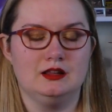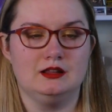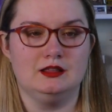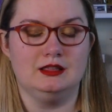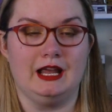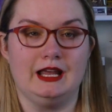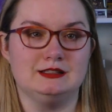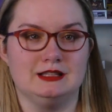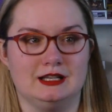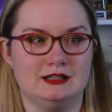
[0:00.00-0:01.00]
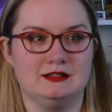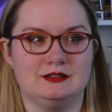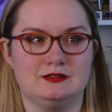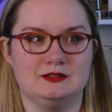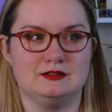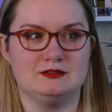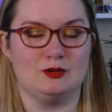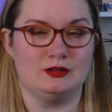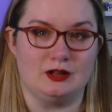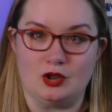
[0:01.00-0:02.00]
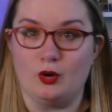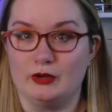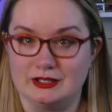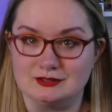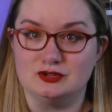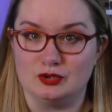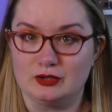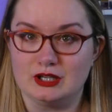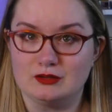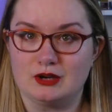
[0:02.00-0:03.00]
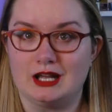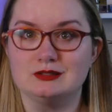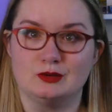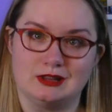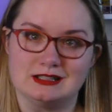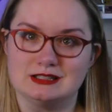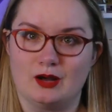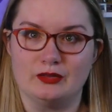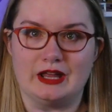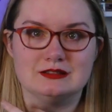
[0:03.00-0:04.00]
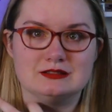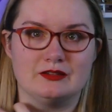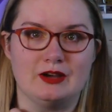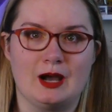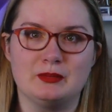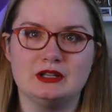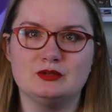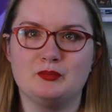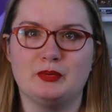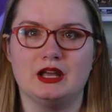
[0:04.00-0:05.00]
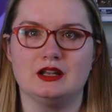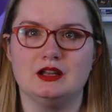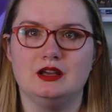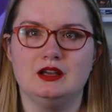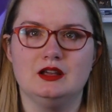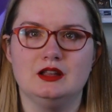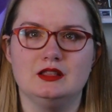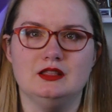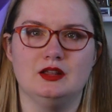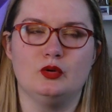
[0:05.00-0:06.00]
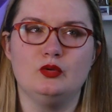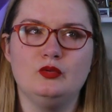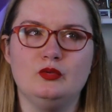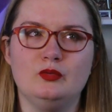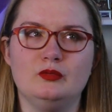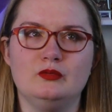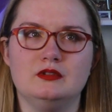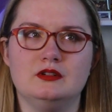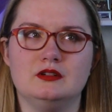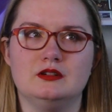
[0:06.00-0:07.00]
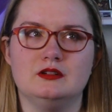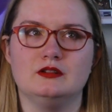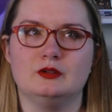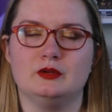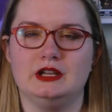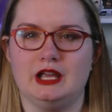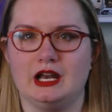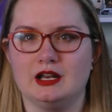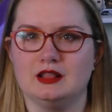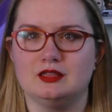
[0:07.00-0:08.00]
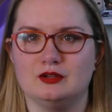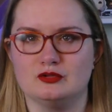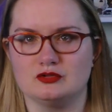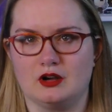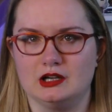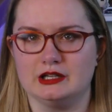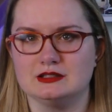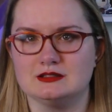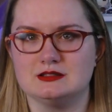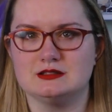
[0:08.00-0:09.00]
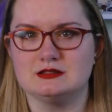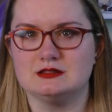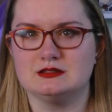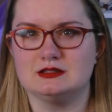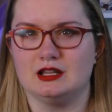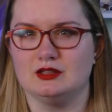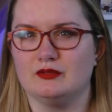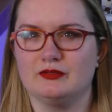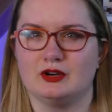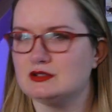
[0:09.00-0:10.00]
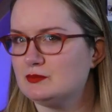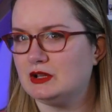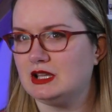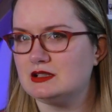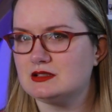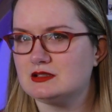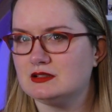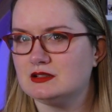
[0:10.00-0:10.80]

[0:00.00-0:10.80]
they did it so they'll always do it, right? So that's how that stuff happened, but who created the drawings in the first place?